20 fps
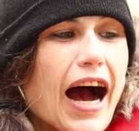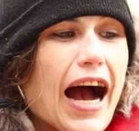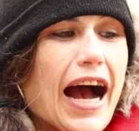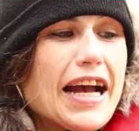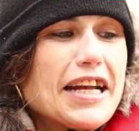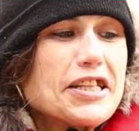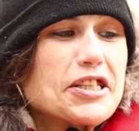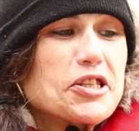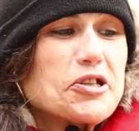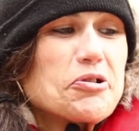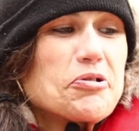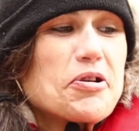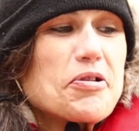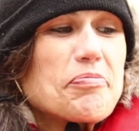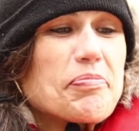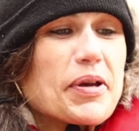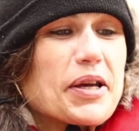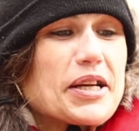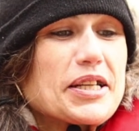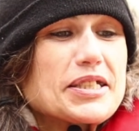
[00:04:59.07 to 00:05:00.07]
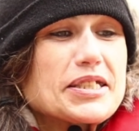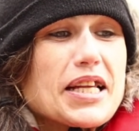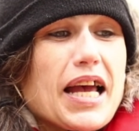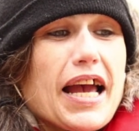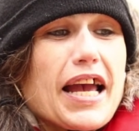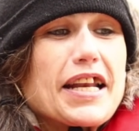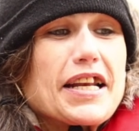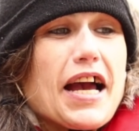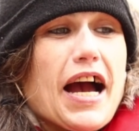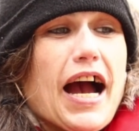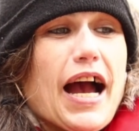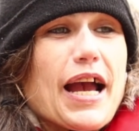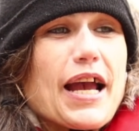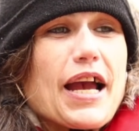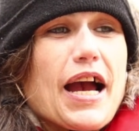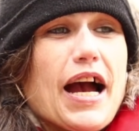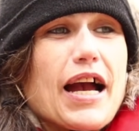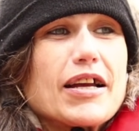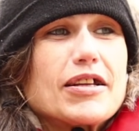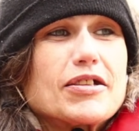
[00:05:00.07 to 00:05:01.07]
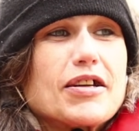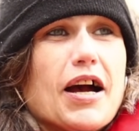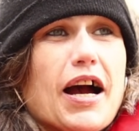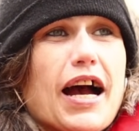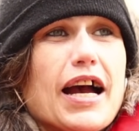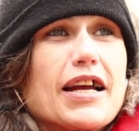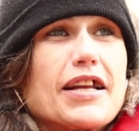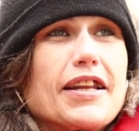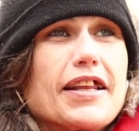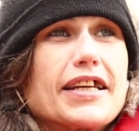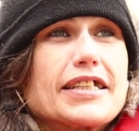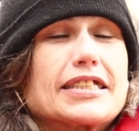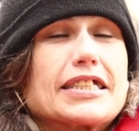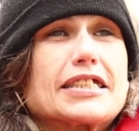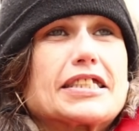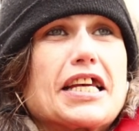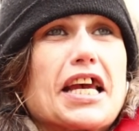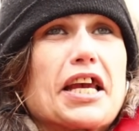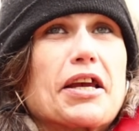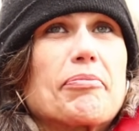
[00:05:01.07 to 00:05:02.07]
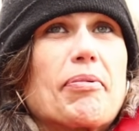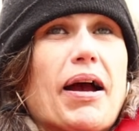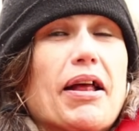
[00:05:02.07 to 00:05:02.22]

I do it because I like to take